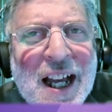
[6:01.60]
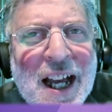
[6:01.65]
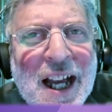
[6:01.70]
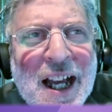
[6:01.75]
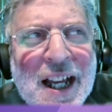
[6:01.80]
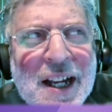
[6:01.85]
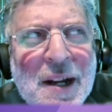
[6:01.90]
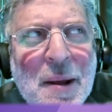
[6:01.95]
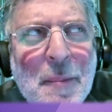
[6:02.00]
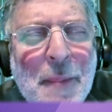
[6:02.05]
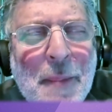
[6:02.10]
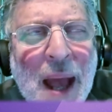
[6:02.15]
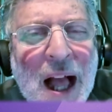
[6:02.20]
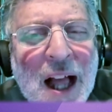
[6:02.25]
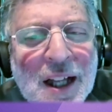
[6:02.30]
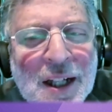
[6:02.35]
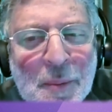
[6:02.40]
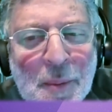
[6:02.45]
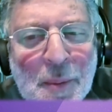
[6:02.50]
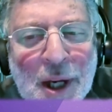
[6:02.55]
an
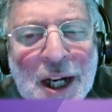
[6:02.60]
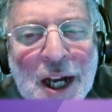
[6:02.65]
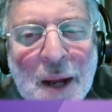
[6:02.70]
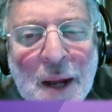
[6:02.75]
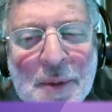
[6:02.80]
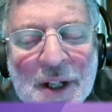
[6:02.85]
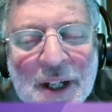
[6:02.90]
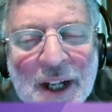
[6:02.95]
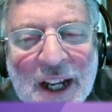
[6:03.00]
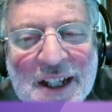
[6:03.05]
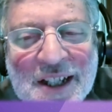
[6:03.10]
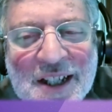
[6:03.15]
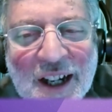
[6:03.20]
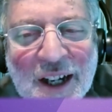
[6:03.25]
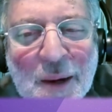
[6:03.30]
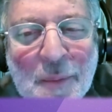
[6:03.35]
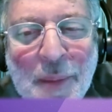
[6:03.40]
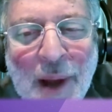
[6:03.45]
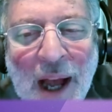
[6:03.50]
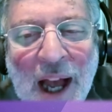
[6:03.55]
amalgam, a combination, a
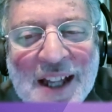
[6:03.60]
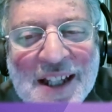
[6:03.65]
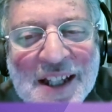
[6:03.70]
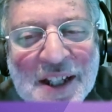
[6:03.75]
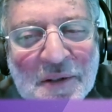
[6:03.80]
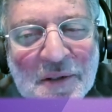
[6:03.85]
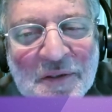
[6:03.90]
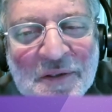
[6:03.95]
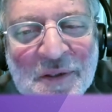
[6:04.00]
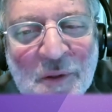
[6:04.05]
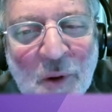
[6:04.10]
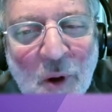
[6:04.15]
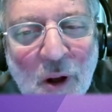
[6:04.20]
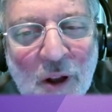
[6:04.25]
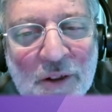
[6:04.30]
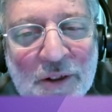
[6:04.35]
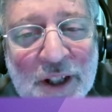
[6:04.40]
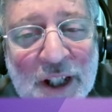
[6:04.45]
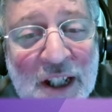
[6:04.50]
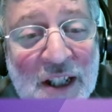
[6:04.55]
composite of
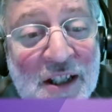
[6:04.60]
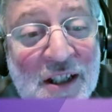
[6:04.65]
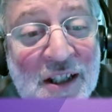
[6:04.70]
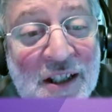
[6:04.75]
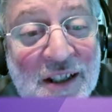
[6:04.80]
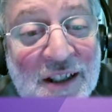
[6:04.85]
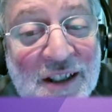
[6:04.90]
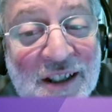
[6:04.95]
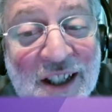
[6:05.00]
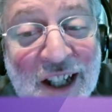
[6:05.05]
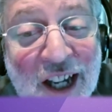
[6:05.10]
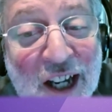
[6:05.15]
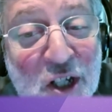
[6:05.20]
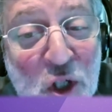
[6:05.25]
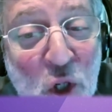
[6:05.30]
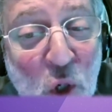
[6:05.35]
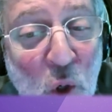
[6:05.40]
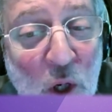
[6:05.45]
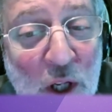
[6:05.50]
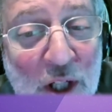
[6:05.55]
all these
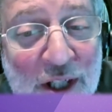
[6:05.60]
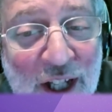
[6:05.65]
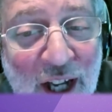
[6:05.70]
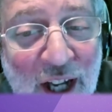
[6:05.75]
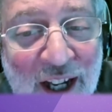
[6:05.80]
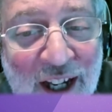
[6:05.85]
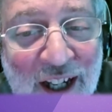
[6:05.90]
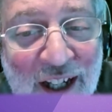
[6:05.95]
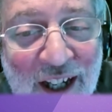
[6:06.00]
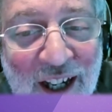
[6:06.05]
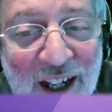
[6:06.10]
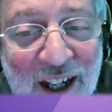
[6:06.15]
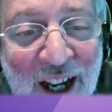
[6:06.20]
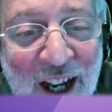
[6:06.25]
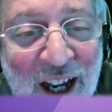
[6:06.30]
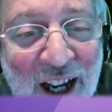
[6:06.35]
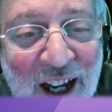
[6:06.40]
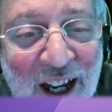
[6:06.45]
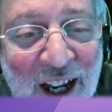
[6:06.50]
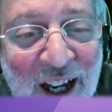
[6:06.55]
teenage girls
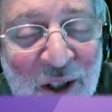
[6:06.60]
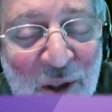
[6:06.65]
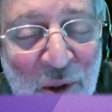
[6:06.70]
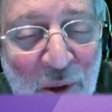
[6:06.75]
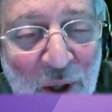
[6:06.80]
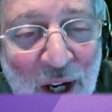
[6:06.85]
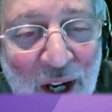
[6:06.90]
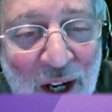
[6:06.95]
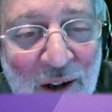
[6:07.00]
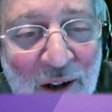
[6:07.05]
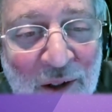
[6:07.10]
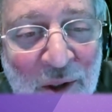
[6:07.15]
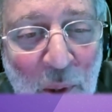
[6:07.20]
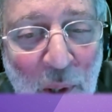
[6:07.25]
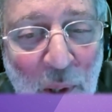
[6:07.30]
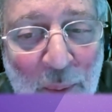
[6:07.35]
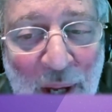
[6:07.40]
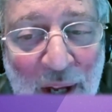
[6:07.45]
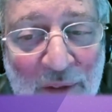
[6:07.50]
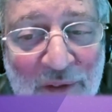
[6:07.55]
I
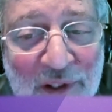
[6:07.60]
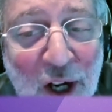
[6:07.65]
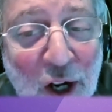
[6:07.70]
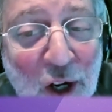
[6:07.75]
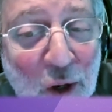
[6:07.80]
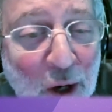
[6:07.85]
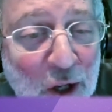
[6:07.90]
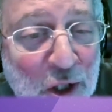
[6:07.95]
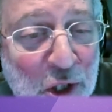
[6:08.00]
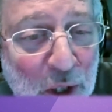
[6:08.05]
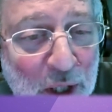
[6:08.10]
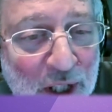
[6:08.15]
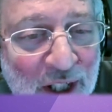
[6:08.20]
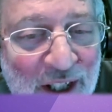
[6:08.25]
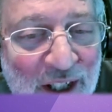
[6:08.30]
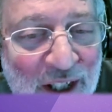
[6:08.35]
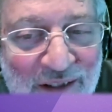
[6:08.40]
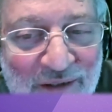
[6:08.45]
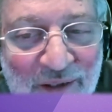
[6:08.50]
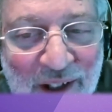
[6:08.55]
grew up having a crush
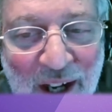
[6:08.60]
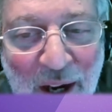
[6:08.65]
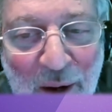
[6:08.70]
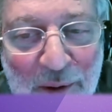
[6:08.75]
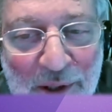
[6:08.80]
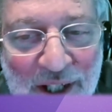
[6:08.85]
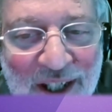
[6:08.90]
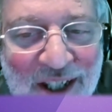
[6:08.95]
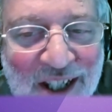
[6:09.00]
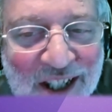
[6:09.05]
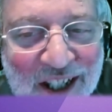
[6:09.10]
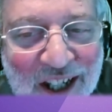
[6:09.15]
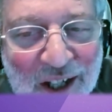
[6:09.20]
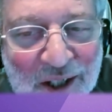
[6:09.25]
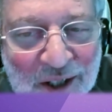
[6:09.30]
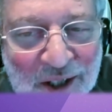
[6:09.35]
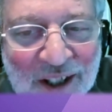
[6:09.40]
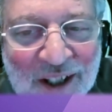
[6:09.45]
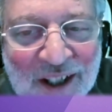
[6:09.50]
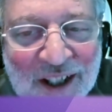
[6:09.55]
on when I was a
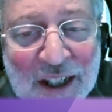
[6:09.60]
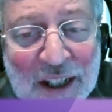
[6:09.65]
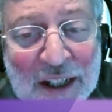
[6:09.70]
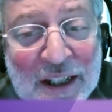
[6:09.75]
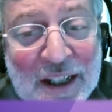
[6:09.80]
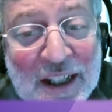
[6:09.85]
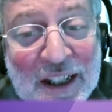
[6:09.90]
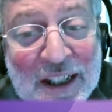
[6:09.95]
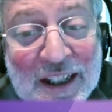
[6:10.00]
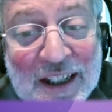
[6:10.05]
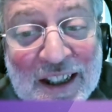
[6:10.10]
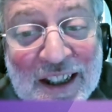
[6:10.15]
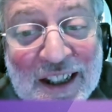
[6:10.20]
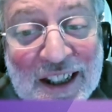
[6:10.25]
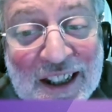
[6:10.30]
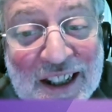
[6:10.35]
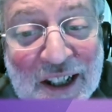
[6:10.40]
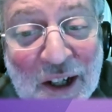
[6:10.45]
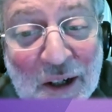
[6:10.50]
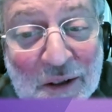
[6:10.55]
teenager,
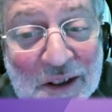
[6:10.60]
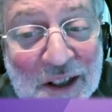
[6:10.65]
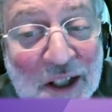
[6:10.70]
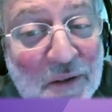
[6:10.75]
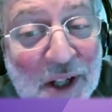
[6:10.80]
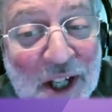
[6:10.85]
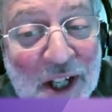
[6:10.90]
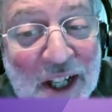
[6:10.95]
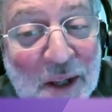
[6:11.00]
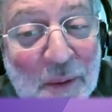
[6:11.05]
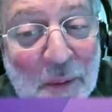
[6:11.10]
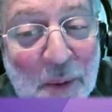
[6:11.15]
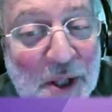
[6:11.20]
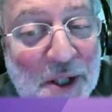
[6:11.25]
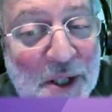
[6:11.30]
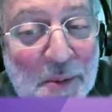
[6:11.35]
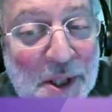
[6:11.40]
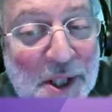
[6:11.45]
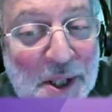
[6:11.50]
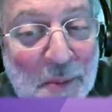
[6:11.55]
living in the
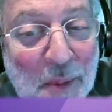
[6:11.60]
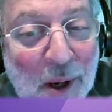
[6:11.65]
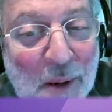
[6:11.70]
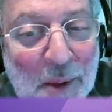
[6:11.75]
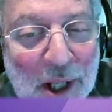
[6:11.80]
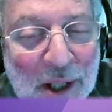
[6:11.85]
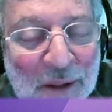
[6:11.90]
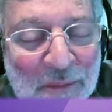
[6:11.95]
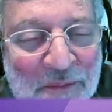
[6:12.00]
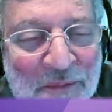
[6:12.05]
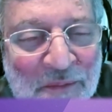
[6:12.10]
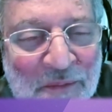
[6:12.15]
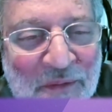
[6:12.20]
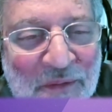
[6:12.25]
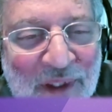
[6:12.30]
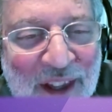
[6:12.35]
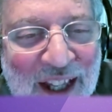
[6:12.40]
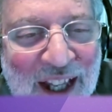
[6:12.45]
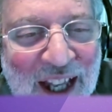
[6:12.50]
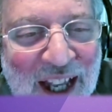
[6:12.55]
bosom of suburbia.
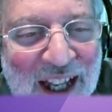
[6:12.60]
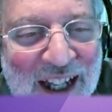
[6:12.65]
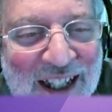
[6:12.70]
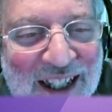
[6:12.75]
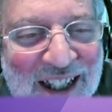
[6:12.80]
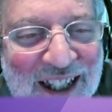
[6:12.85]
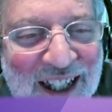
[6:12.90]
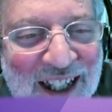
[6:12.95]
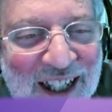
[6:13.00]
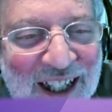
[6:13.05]
And